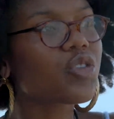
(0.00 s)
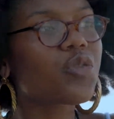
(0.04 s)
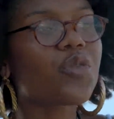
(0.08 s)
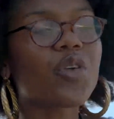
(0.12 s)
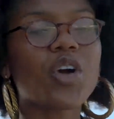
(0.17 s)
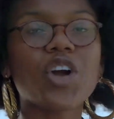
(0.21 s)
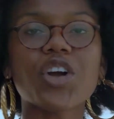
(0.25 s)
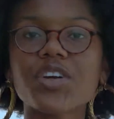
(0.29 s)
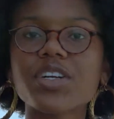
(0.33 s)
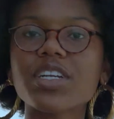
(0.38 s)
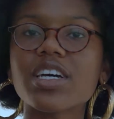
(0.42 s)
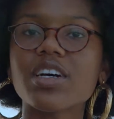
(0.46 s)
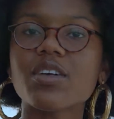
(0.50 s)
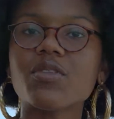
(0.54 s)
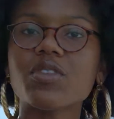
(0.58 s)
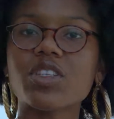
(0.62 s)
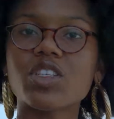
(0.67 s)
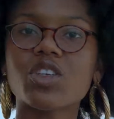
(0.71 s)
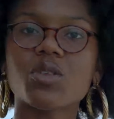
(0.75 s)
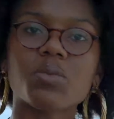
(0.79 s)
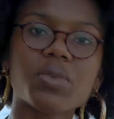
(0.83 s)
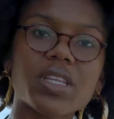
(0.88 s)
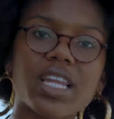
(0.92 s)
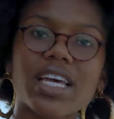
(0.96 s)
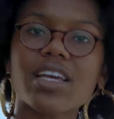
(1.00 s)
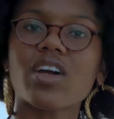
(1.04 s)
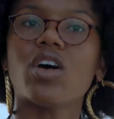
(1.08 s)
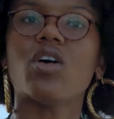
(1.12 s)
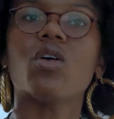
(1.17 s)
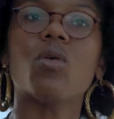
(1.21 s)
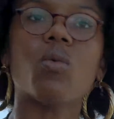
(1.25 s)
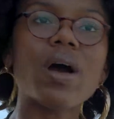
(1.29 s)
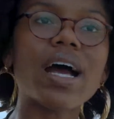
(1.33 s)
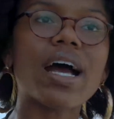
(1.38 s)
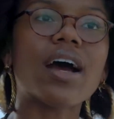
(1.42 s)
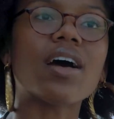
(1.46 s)
you've heard of, and you'll be like, oh
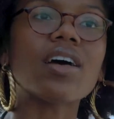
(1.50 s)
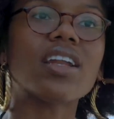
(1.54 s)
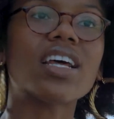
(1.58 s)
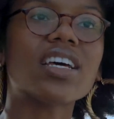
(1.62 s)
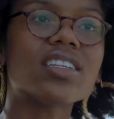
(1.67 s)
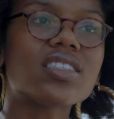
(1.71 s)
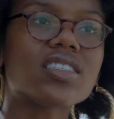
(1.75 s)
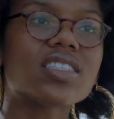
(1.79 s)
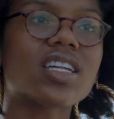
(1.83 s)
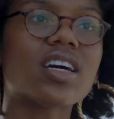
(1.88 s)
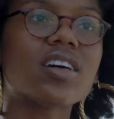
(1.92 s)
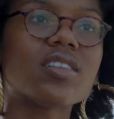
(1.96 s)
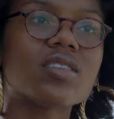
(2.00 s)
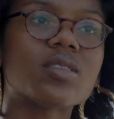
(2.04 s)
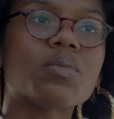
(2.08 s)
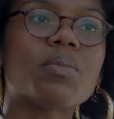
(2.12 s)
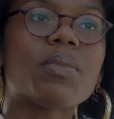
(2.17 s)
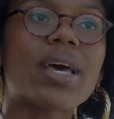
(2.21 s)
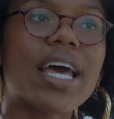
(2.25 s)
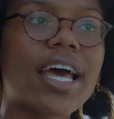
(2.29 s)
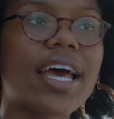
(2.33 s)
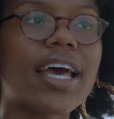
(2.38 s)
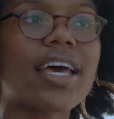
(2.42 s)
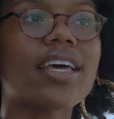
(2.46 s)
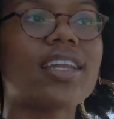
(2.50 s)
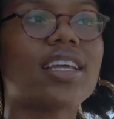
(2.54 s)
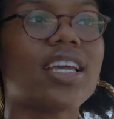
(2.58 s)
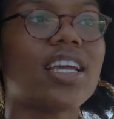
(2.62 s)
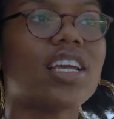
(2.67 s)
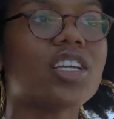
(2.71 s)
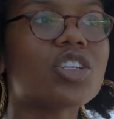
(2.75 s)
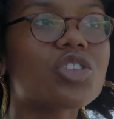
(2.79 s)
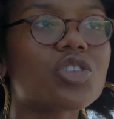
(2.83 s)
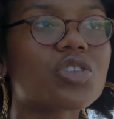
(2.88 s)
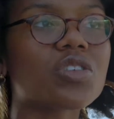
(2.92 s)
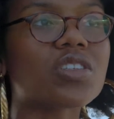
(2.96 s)
wow, that sounds mad
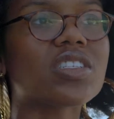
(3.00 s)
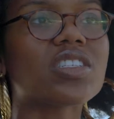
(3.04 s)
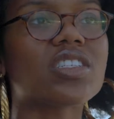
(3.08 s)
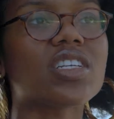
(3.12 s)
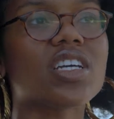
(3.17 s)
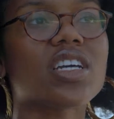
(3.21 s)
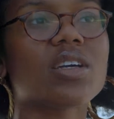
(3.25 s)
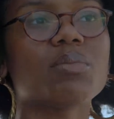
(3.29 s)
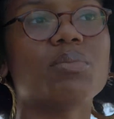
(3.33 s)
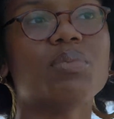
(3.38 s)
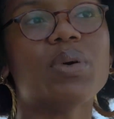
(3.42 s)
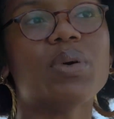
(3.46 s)
interesting,